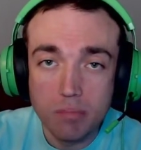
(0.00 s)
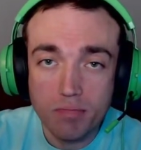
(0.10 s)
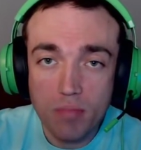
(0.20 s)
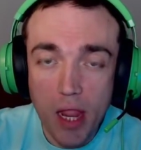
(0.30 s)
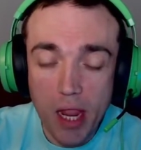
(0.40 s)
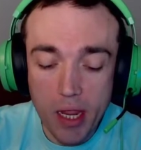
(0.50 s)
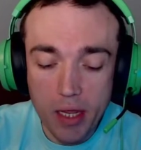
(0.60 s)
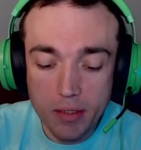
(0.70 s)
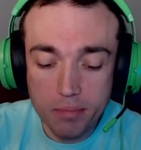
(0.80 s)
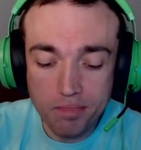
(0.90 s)

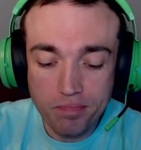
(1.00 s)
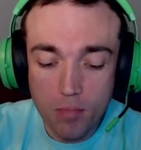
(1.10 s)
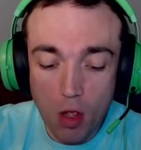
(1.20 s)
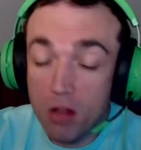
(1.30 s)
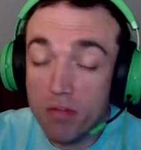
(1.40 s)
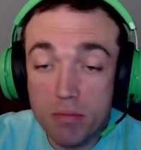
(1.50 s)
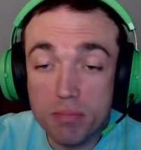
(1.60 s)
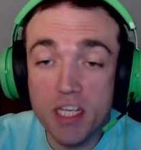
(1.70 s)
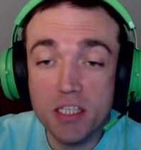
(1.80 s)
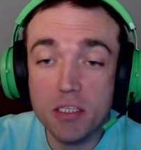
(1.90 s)
and all of them
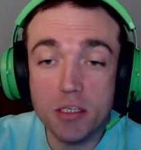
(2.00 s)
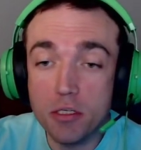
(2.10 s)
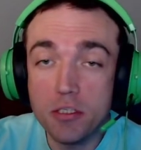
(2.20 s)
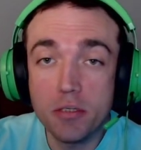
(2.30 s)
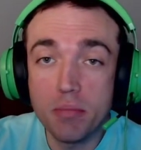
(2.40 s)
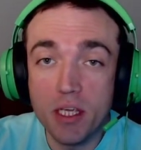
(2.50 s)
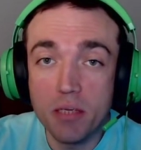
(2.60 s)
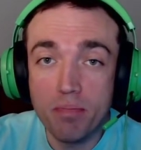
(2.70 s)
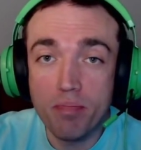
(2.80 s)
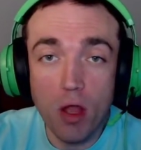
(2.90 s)
tasted good to me.
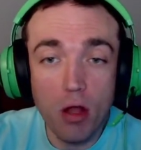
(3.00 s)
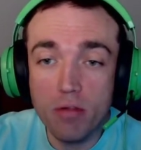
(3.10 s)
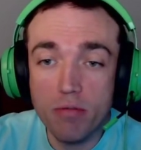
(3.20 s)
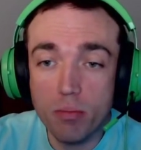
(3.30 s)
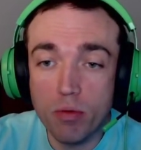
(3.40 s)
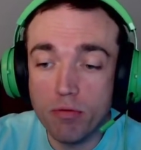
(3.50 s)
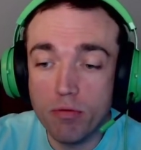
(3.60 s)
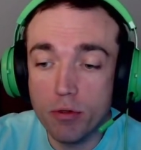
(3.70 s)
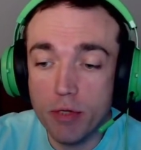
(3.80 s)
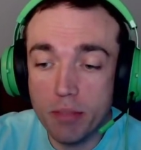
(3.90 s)
All of them are
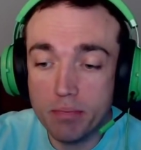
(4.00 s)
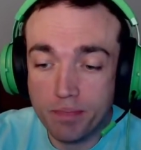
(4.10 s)
fruity.